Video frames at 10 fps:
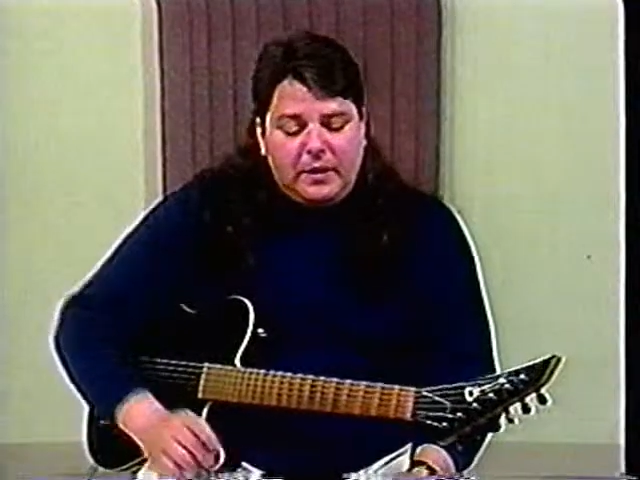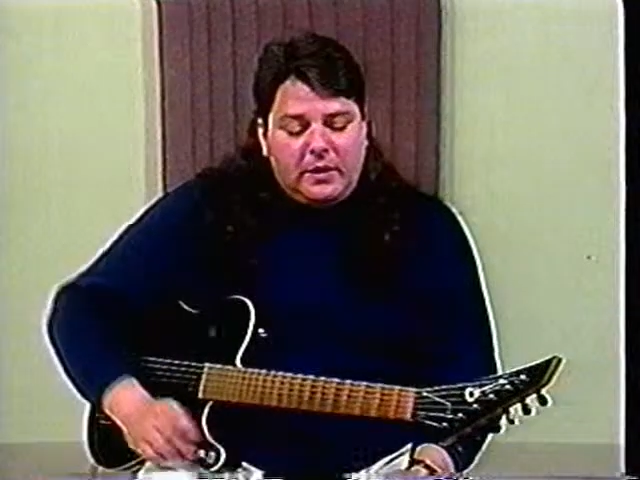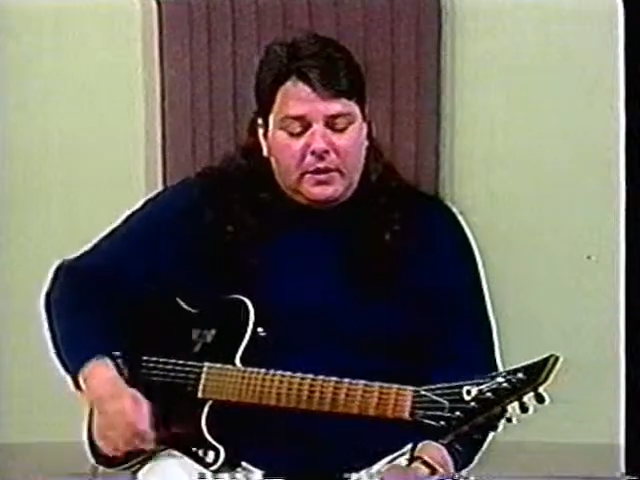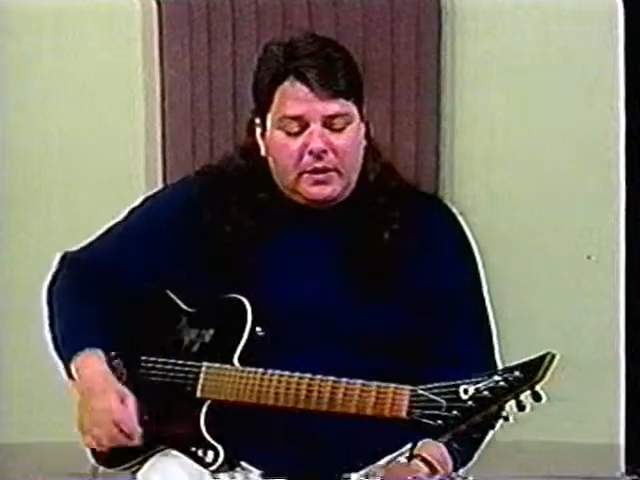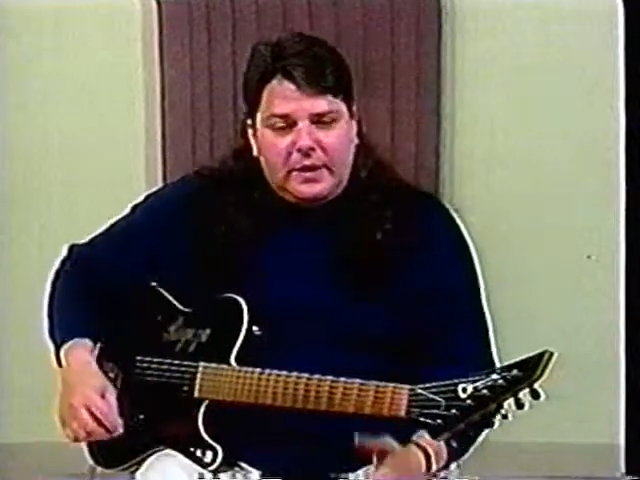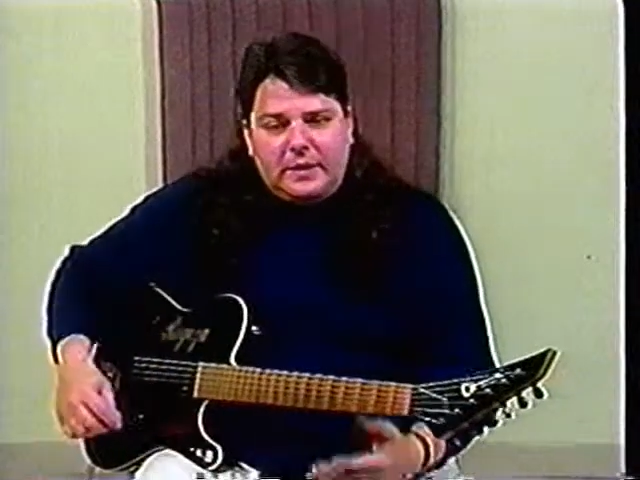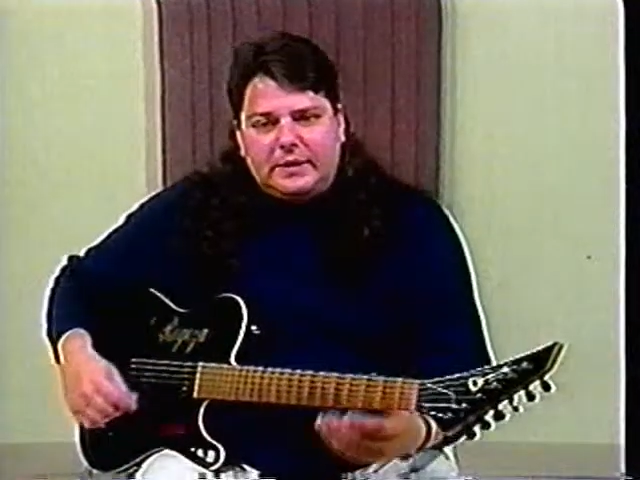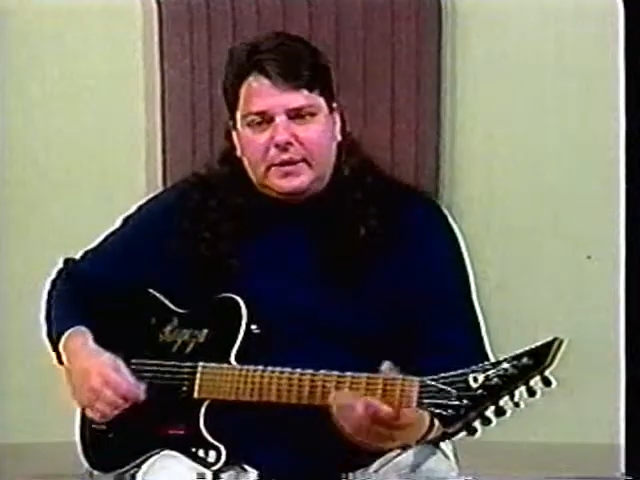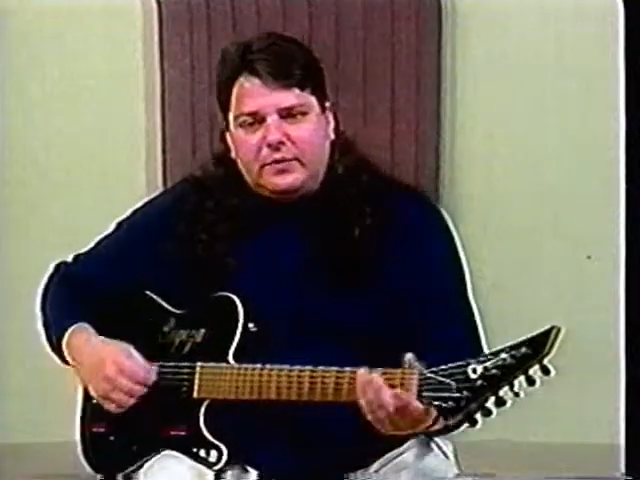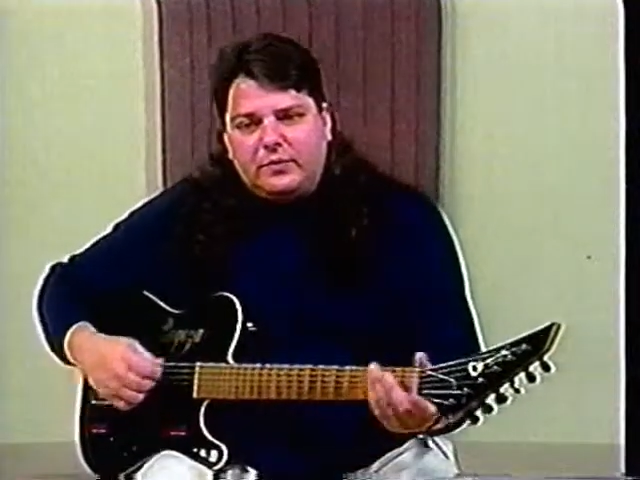And to
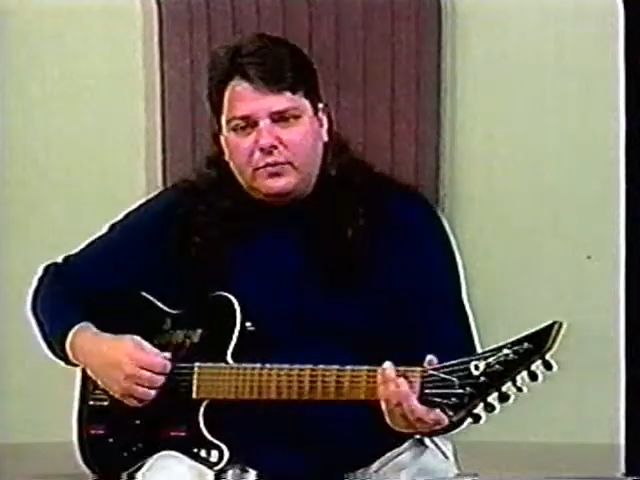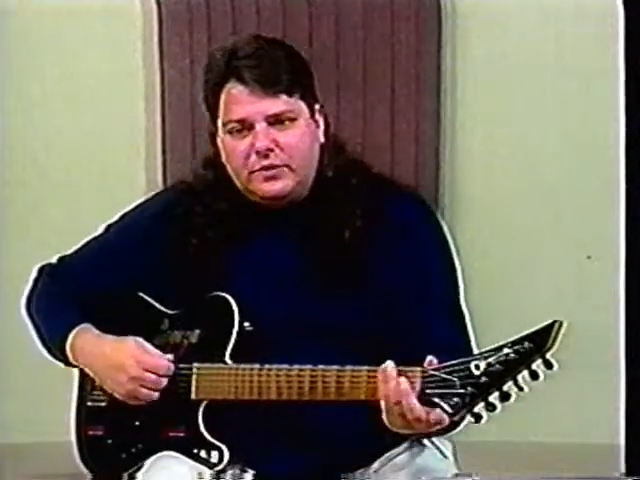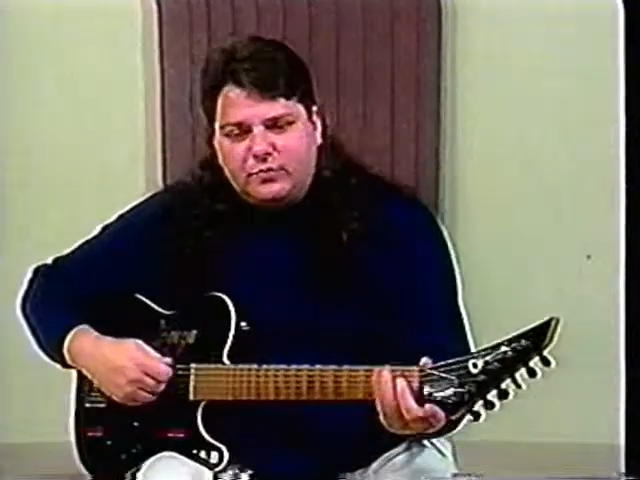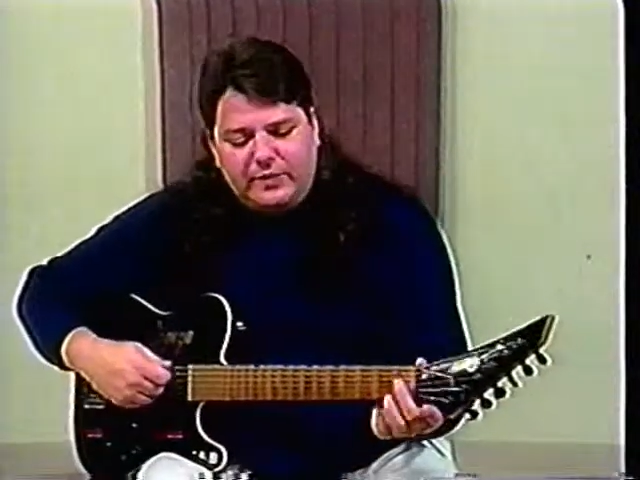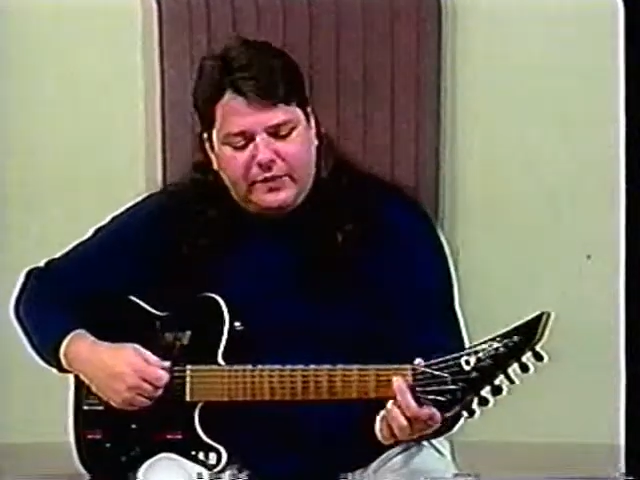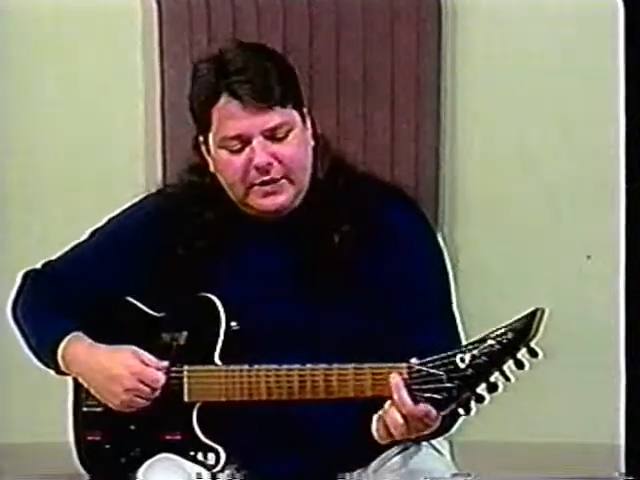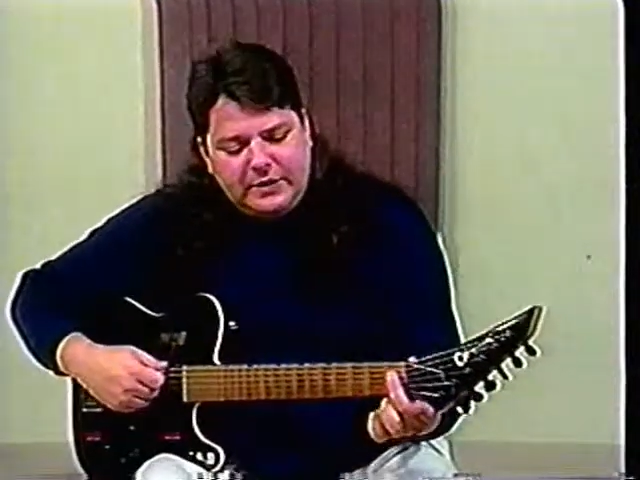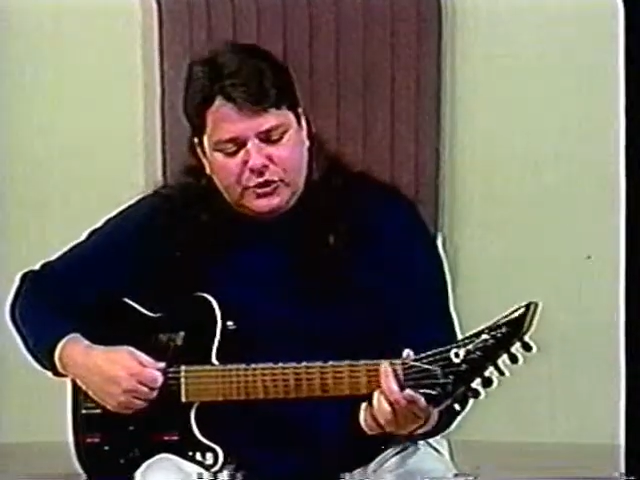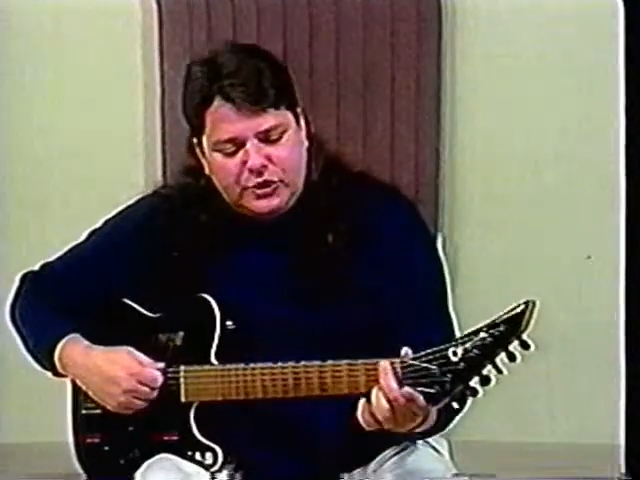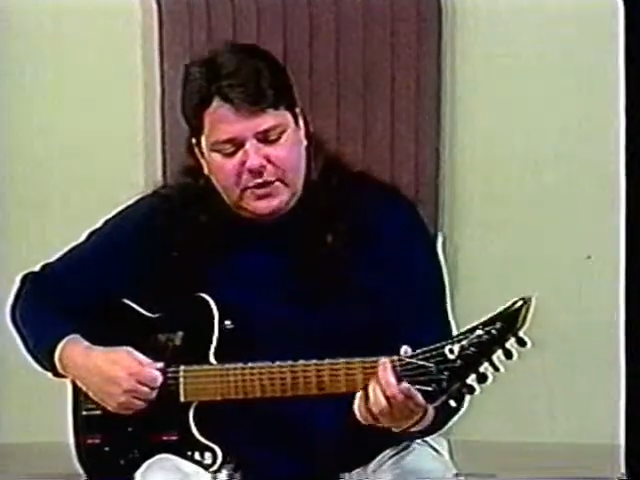cut through this, we find a
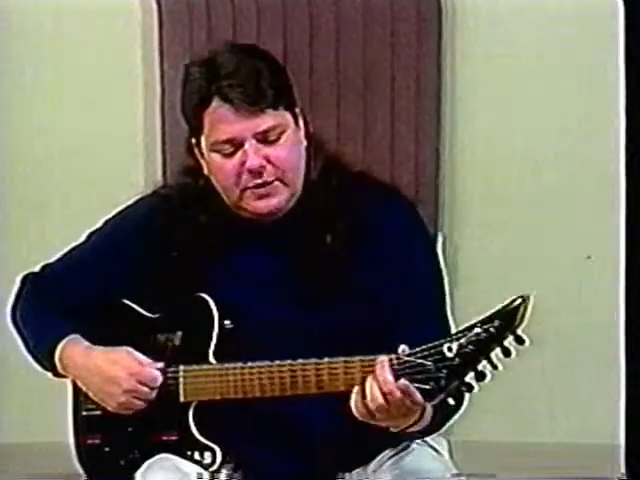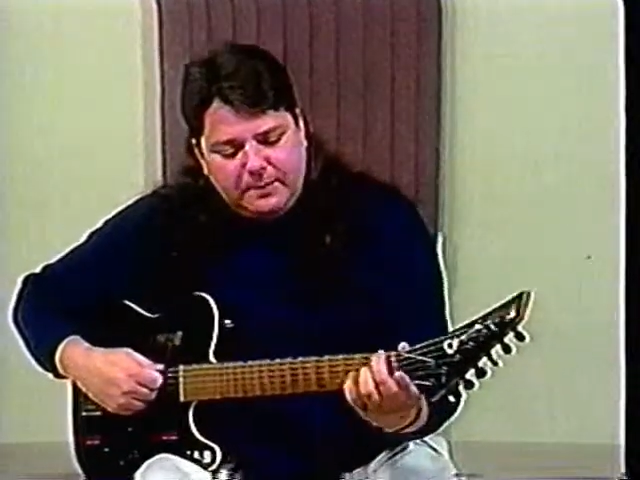G